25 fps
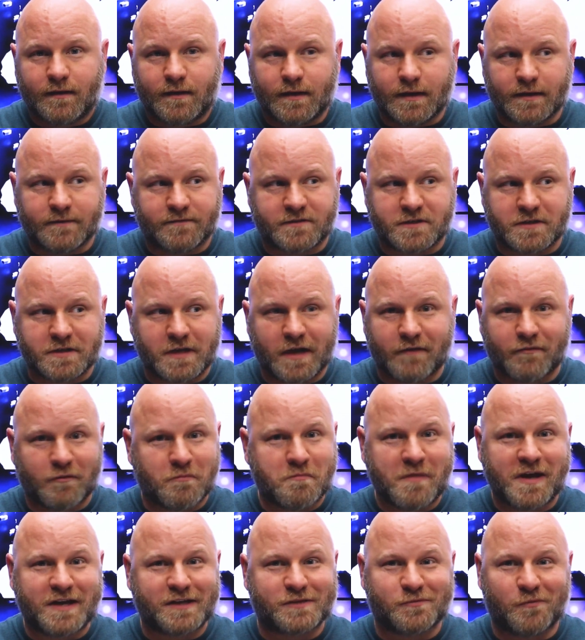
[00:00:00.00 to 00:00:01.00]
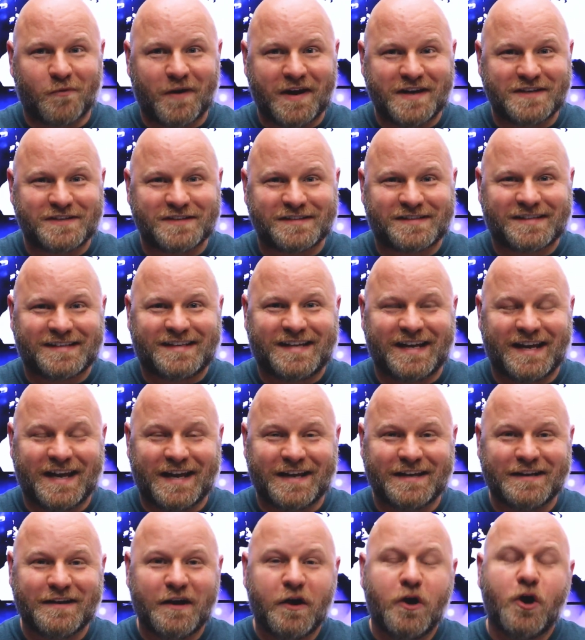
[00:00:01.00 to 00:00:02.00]
if she ever makes wages
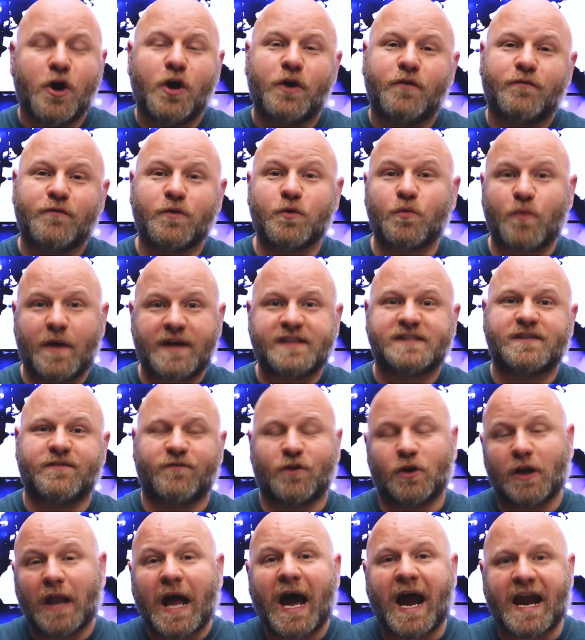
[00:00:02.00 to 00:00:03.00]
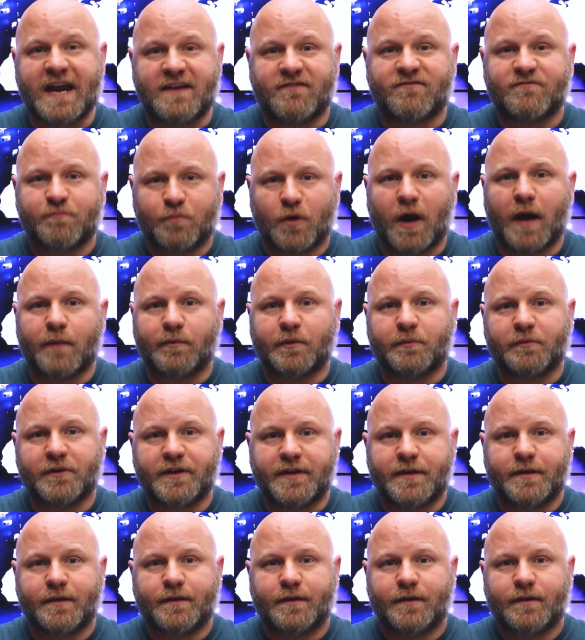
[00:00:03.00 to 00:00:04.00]
again, for the rest of her life,
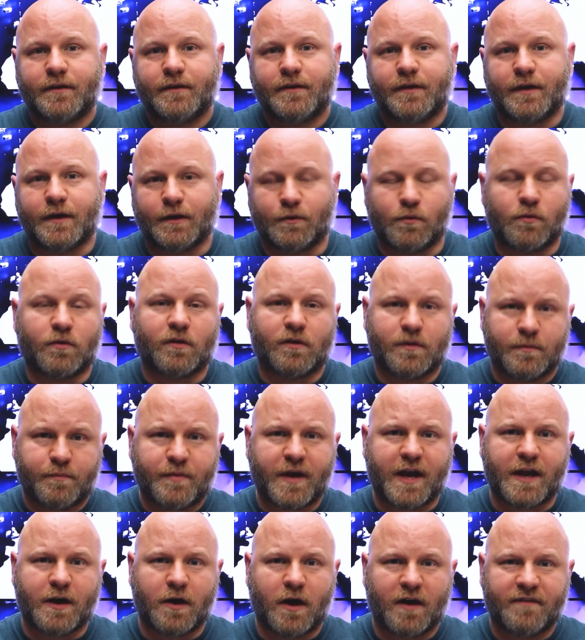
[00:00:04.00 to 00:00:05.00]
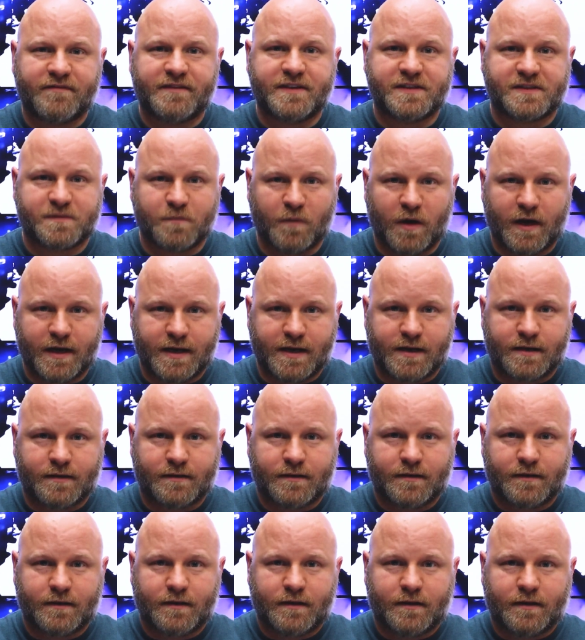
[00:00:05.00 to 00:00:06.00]
probably, in order to pay off this money.
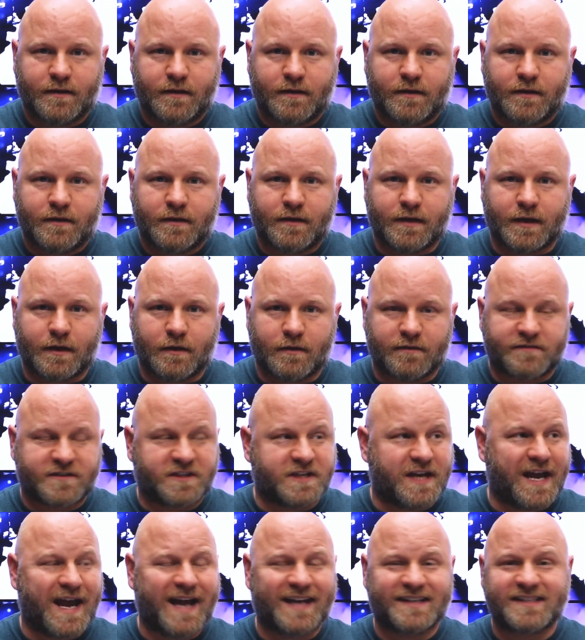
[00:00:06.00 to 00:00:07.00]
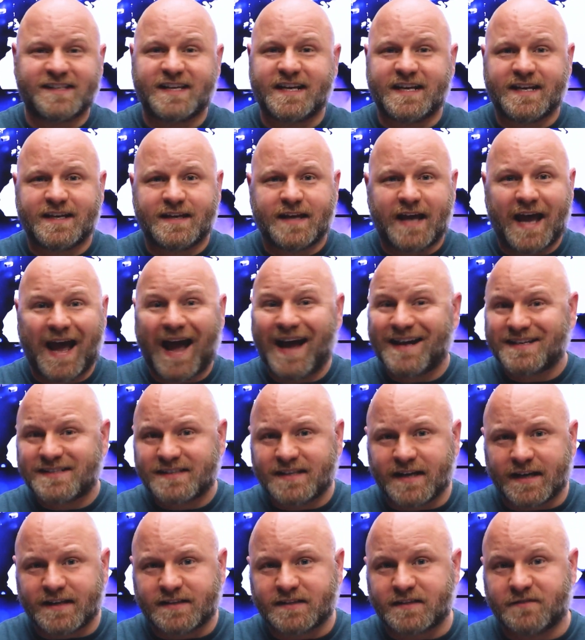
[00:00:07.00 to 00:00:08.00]
If she has any
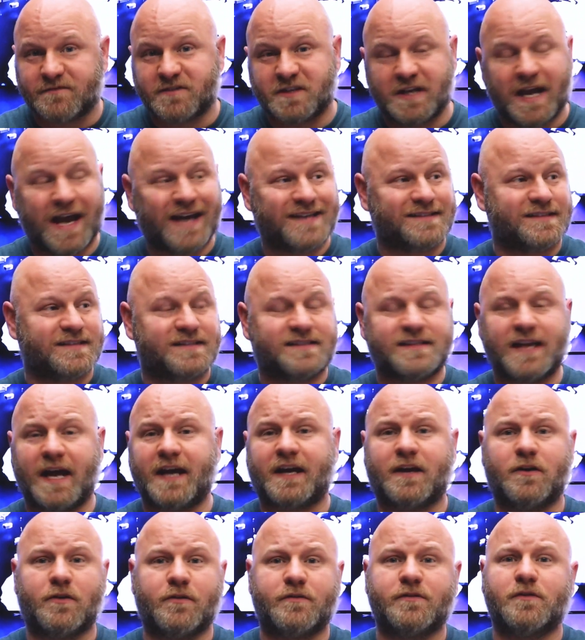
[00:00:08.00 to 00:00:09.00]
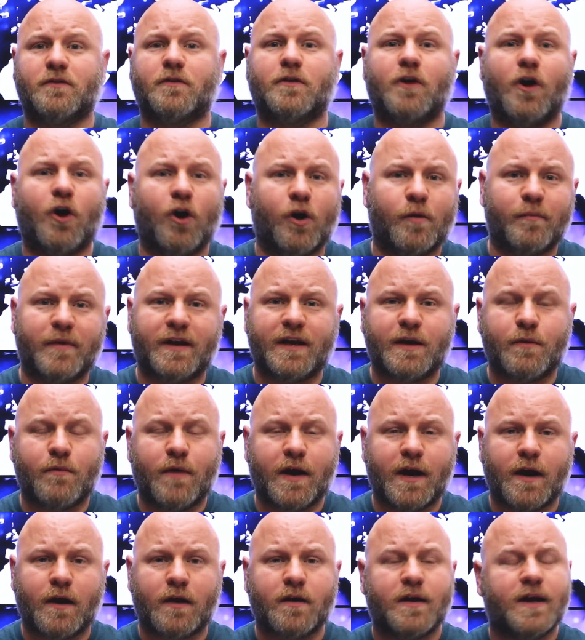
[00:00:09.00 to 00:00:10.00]
assets, if she has a second or third home
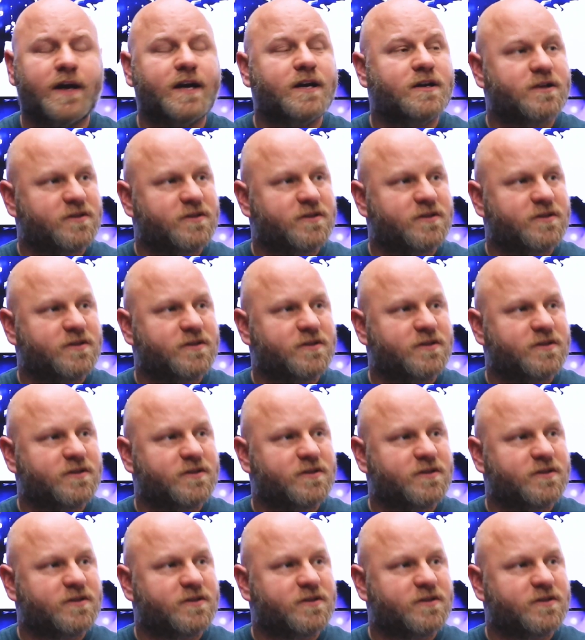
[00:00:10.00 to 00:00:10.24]
anywhere,